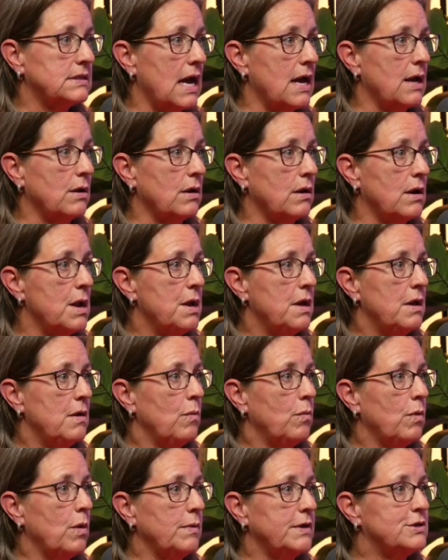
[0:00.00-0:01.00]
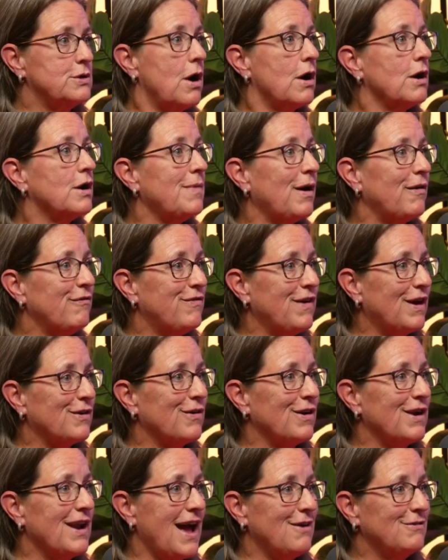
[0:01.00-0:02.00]
And when we talk about
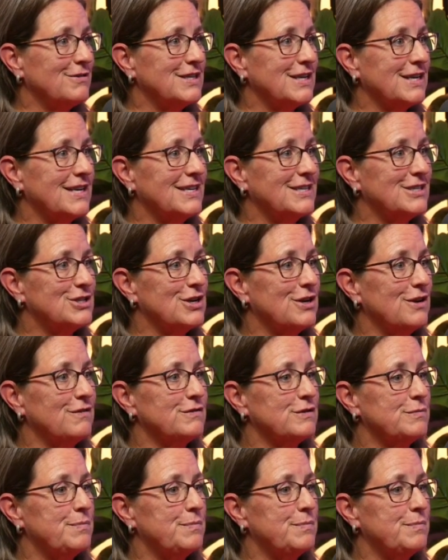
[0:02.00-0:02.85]
veteran housing initiatives,